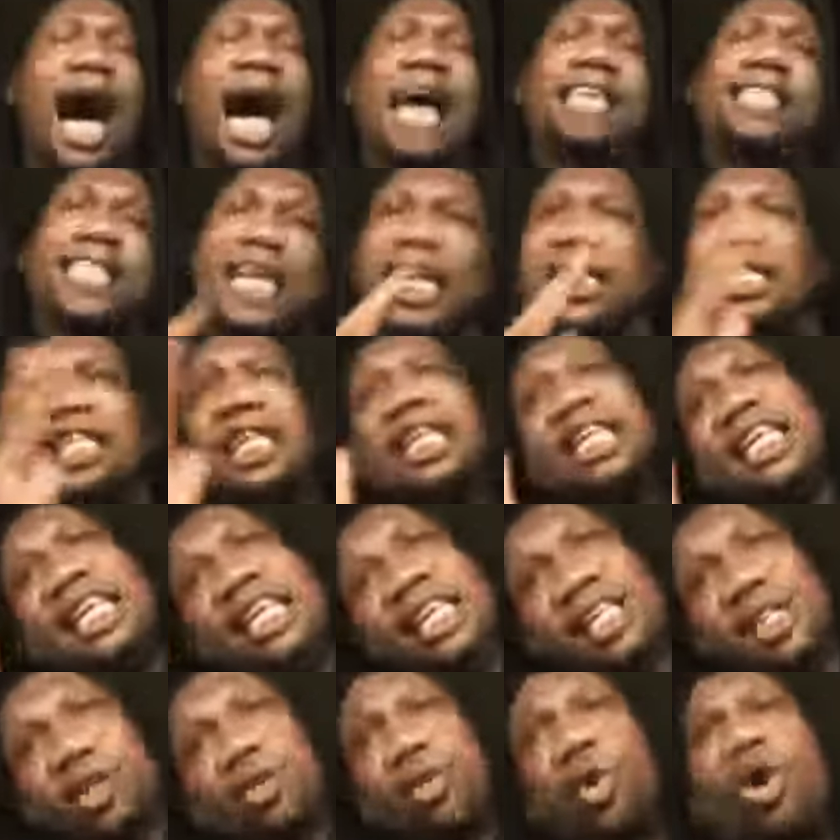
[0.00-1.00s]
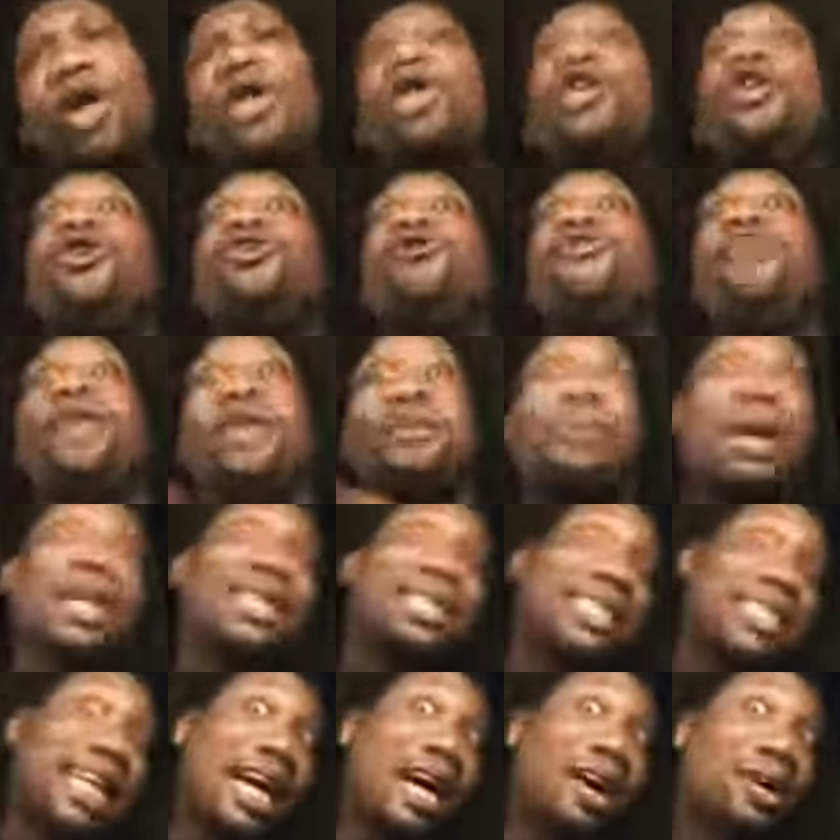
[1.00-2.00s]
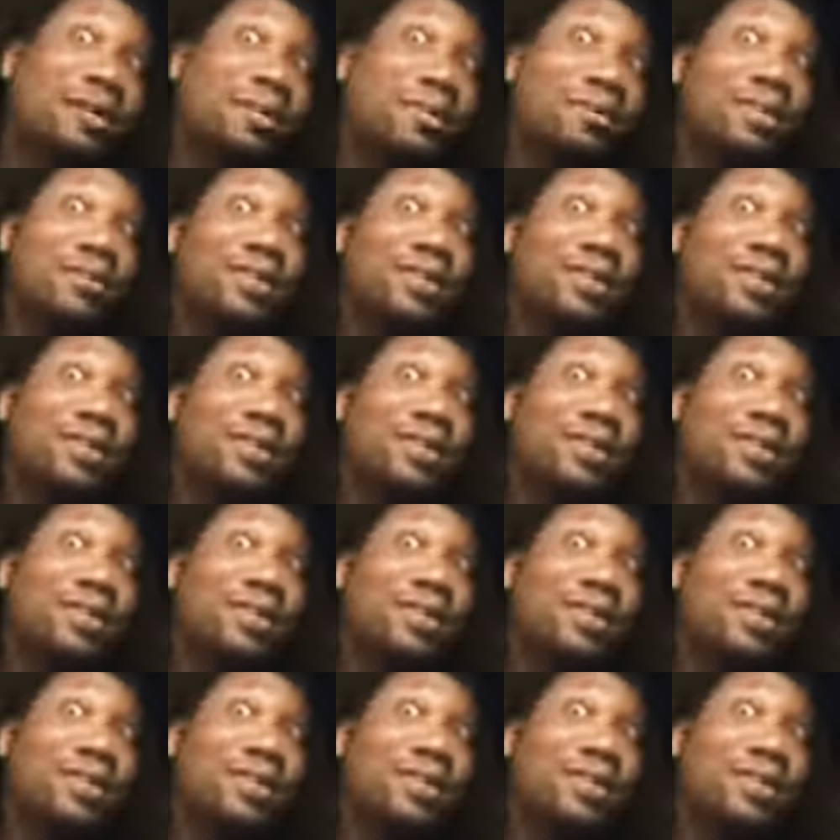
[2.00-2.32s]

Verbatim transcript: I tend to lean toward human myself.